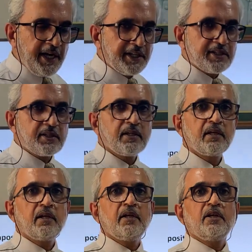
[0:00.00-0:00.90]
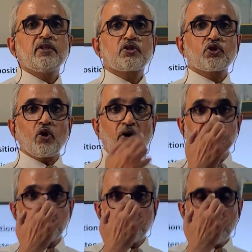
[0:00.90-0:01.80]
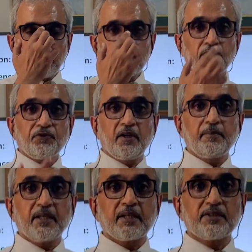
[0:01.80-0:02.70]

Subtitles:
It is soft to firm in